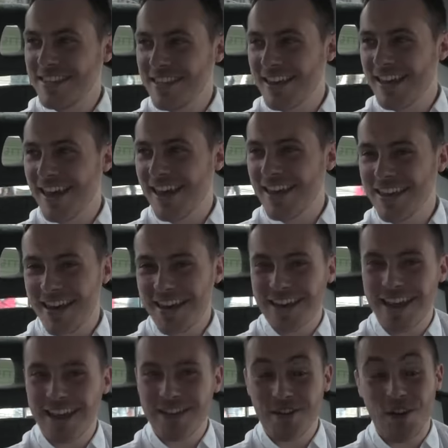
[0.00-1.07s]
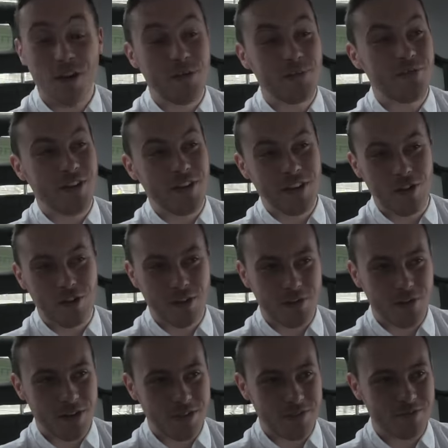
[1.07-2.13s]
Yeah. No, I'm very lucky.
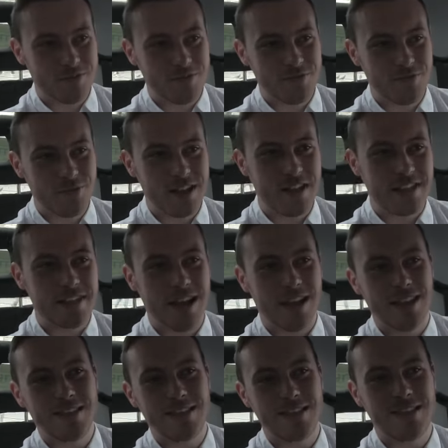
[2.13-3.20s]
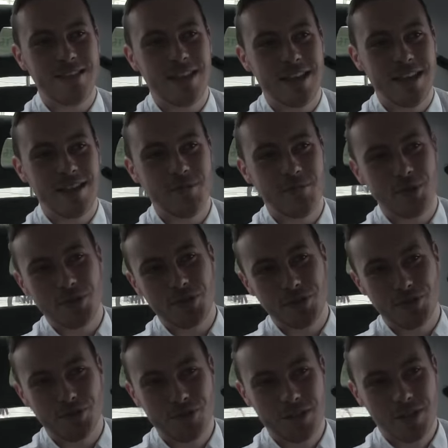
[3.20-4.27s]
We've got a really talented bunch
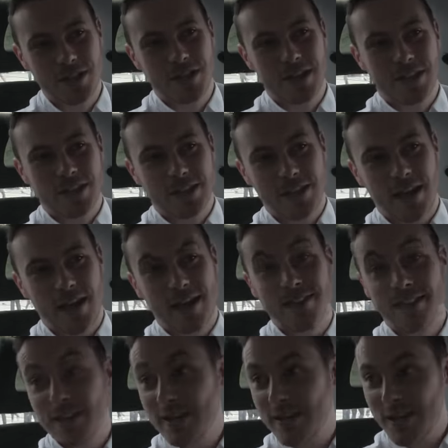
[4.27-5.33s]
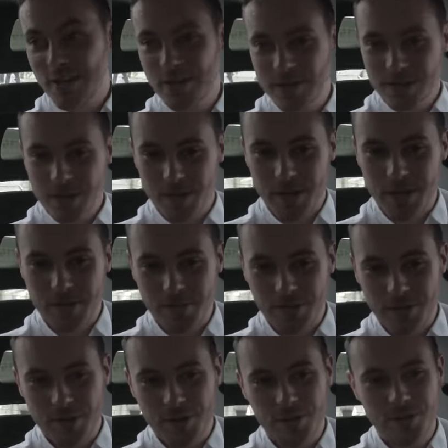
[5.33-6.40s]
of guys and girls in the band,
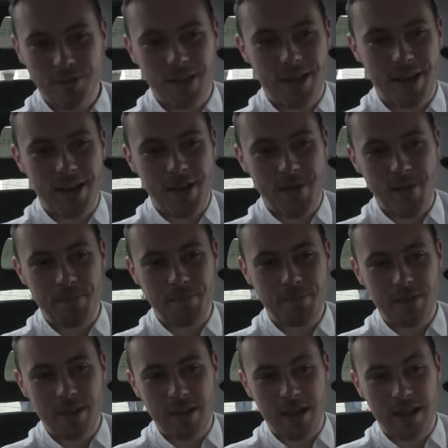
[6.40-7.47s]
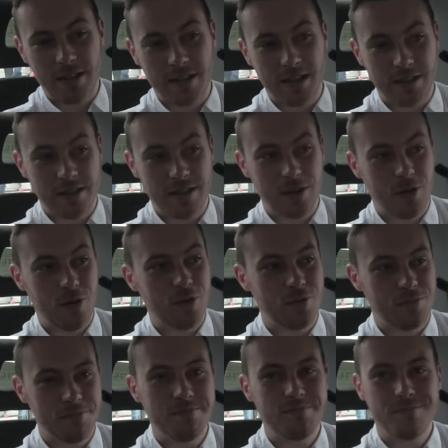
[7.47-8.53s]
funny enough, and they
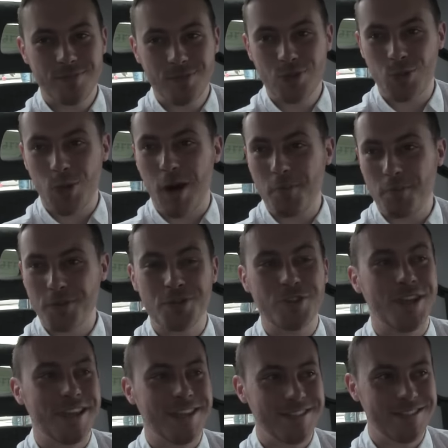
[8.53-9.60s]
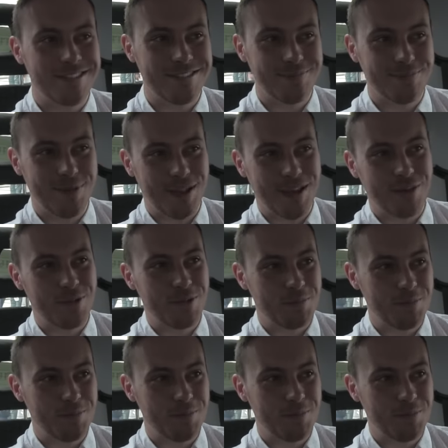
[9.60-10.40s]
all swap and change and play